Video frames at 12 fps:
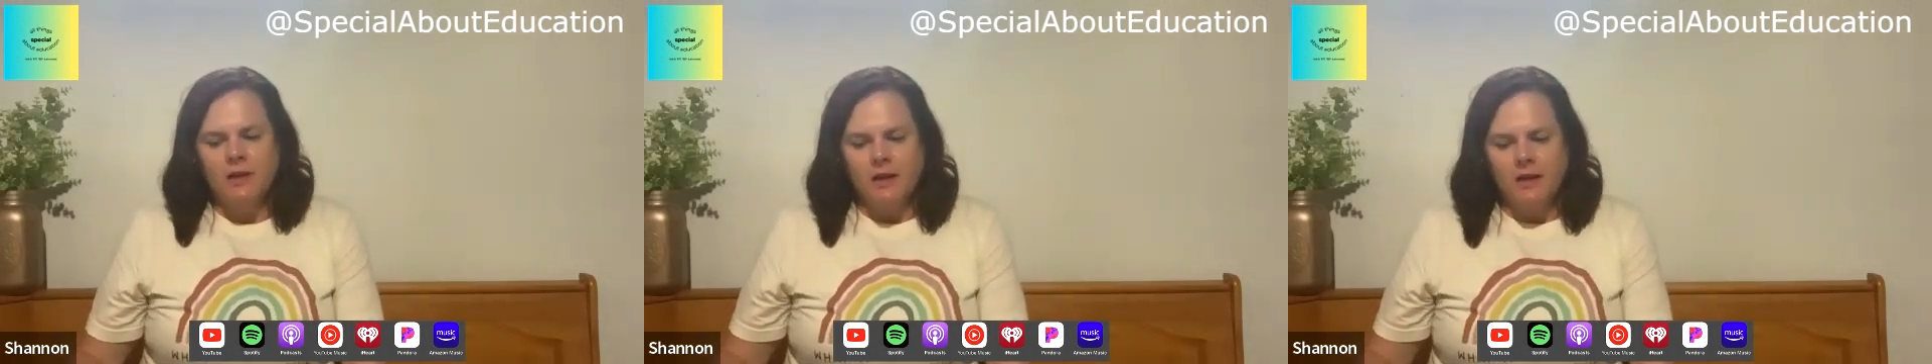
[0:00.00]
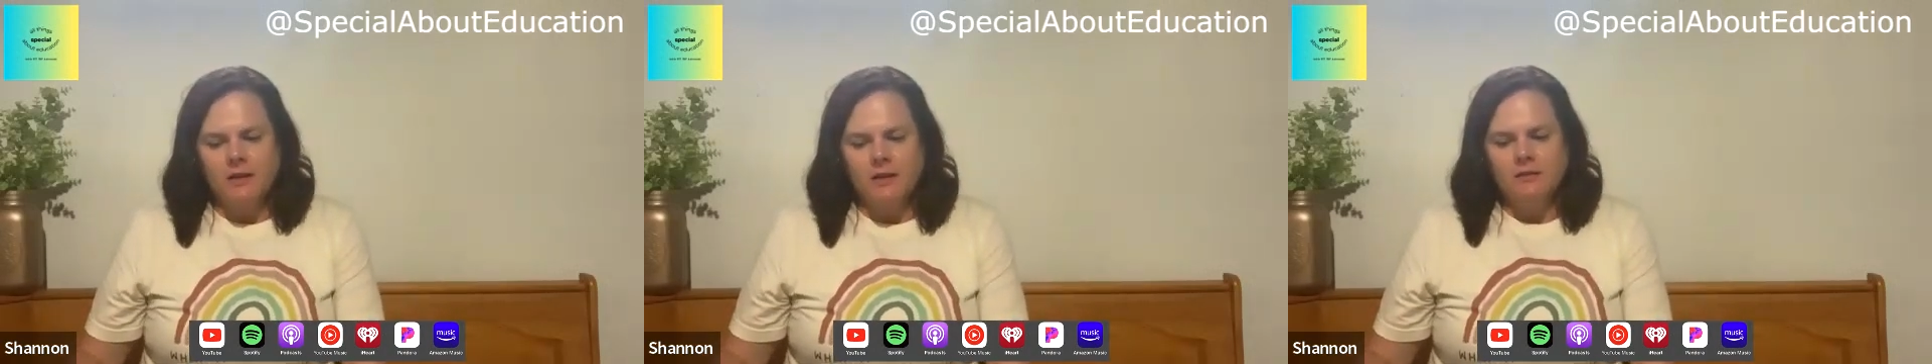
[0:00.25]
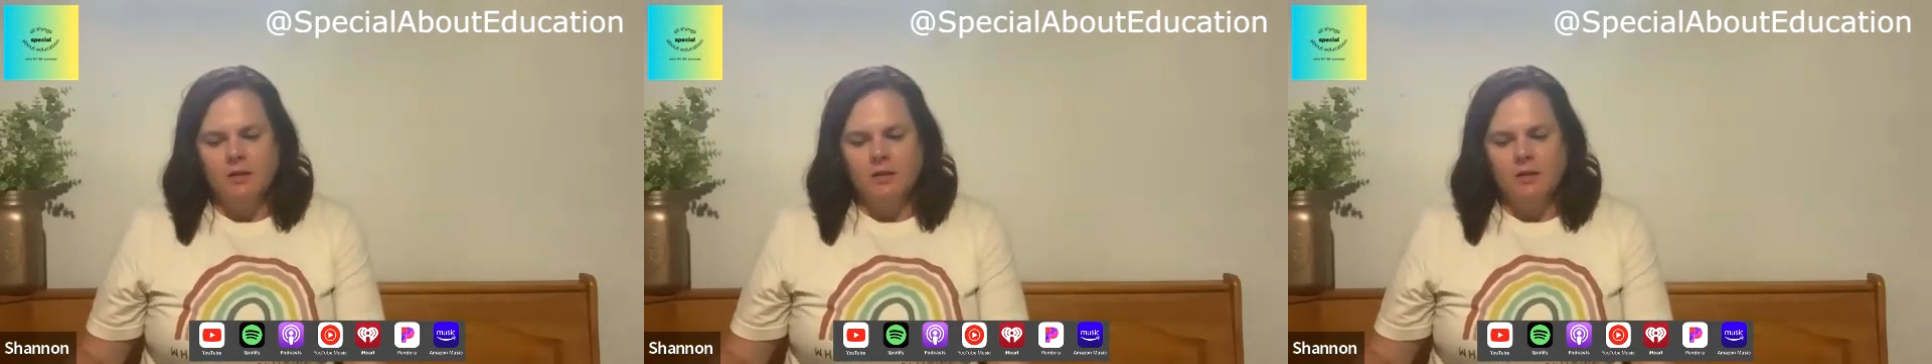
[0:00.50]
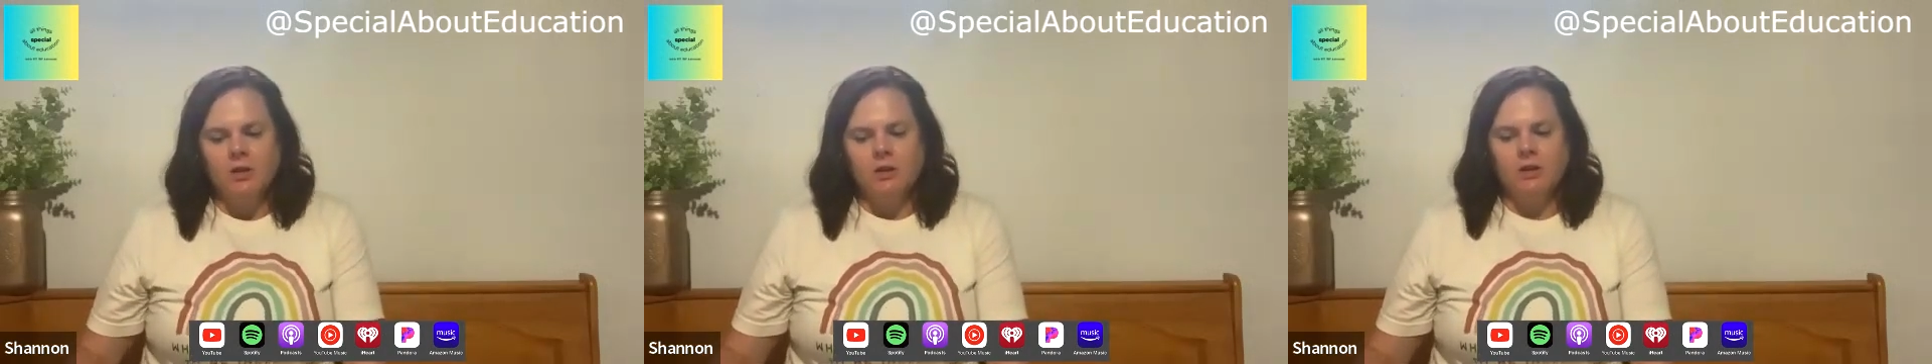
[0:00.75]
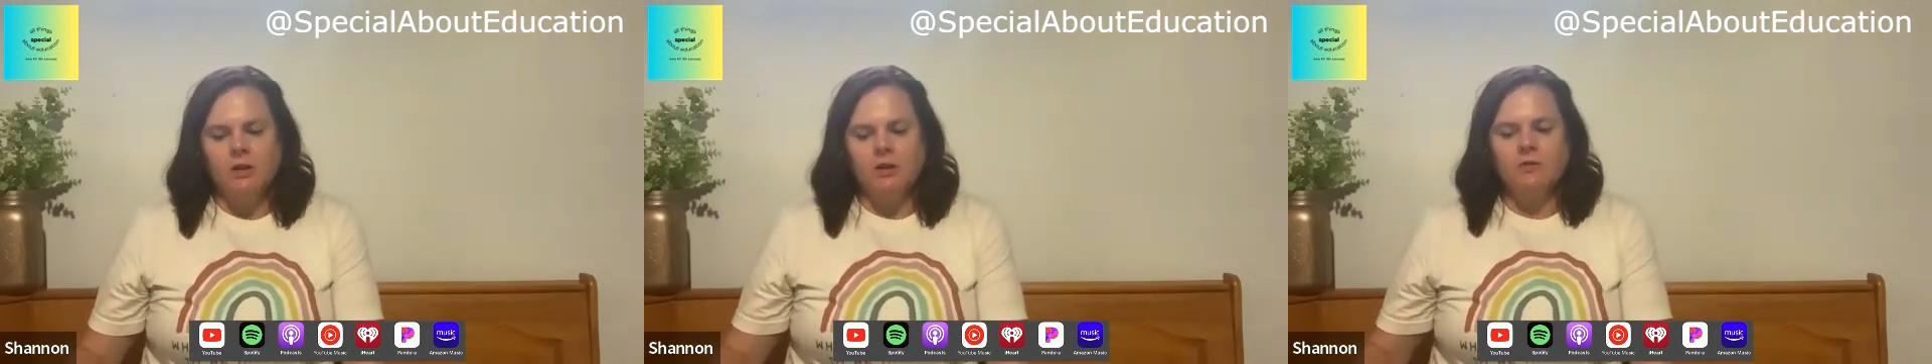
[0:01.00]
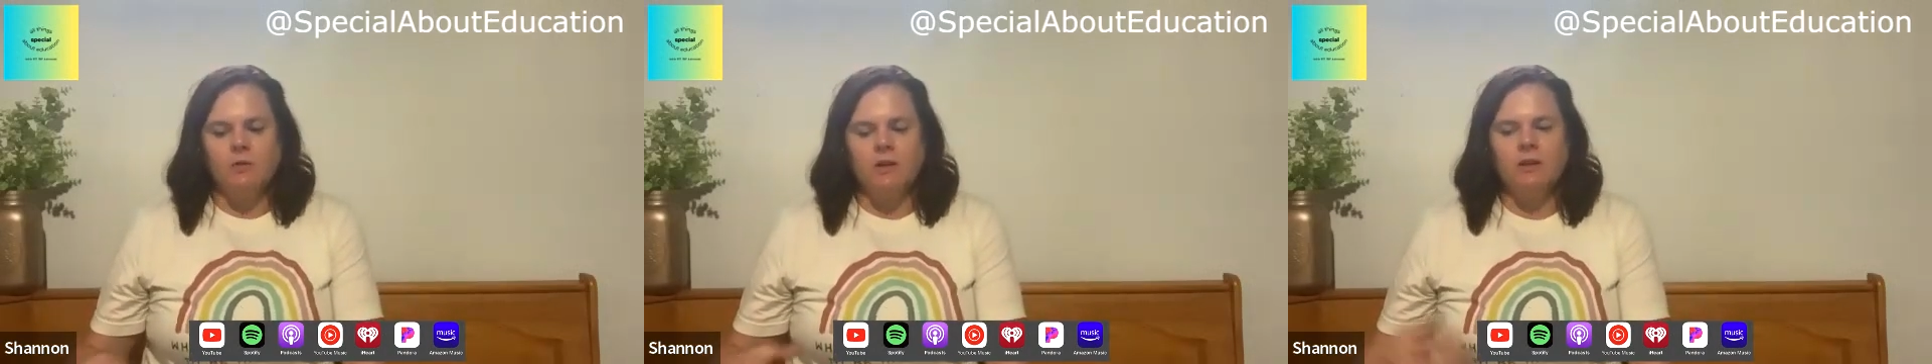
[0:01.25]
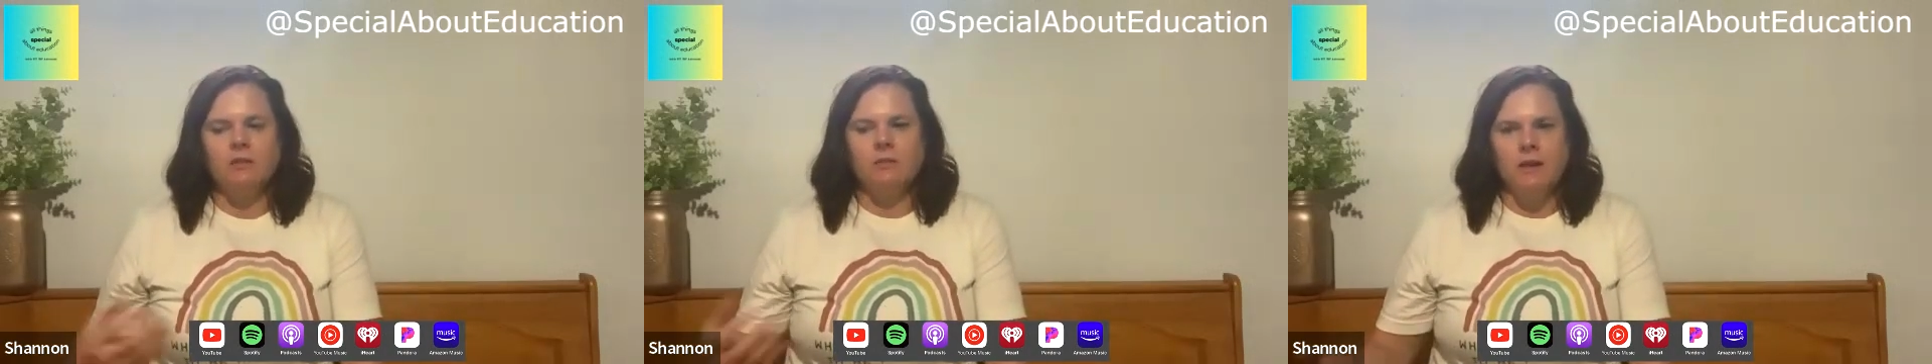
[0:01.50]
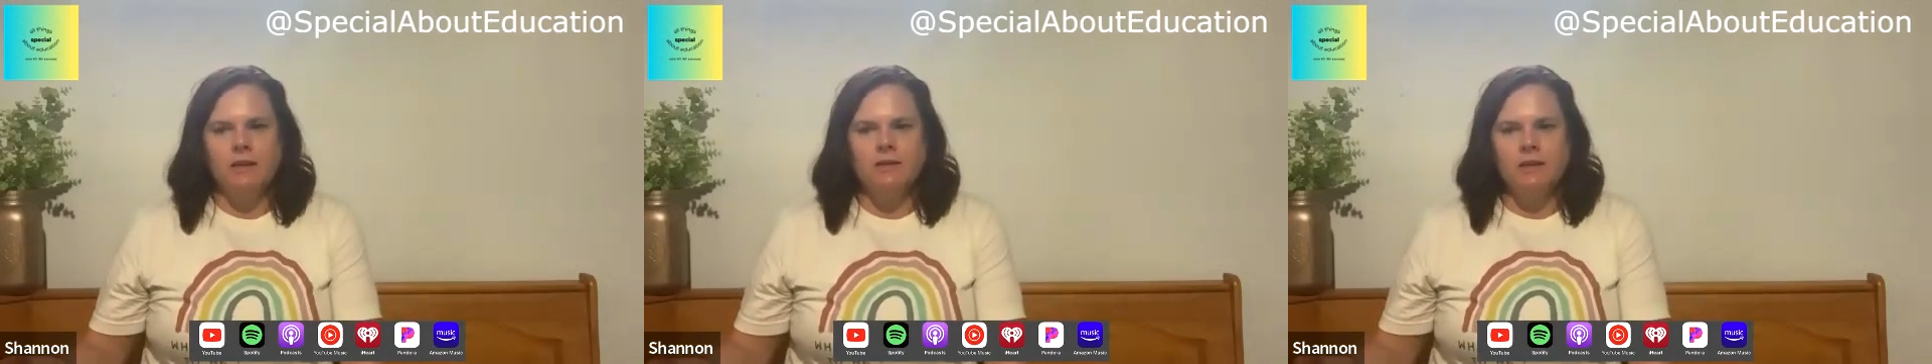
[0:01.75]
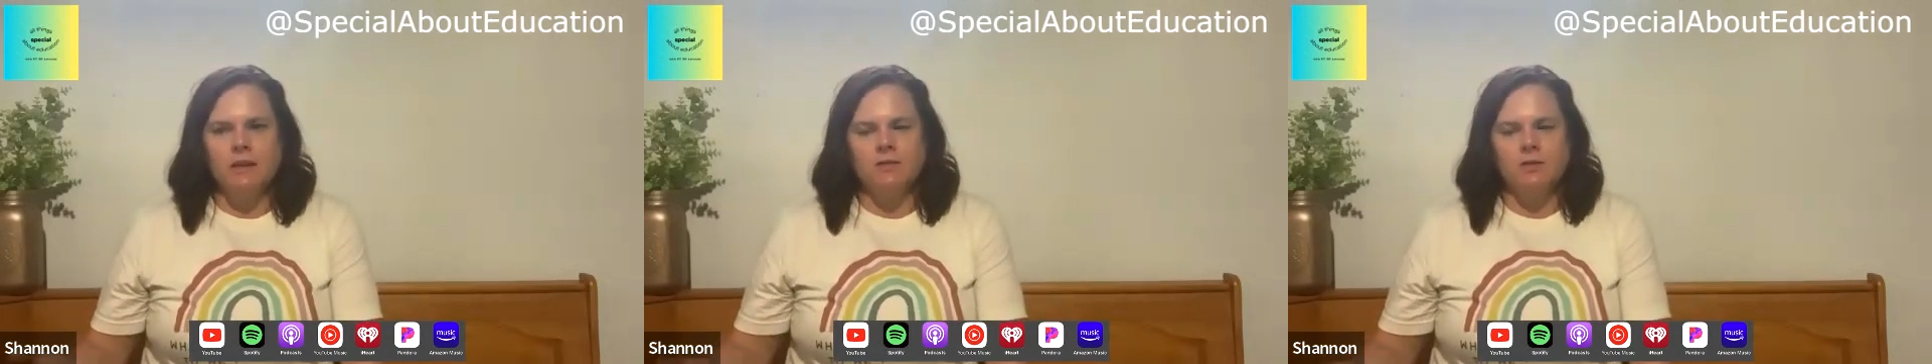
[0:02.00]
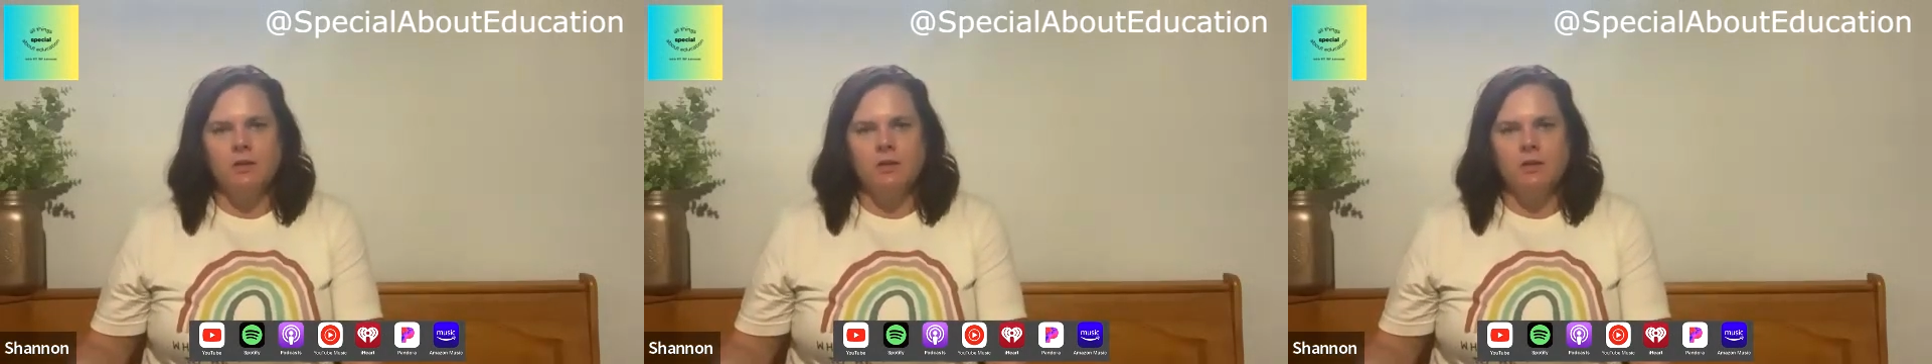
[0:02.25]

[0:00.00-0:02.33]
like, are you going to use curriculum based tests?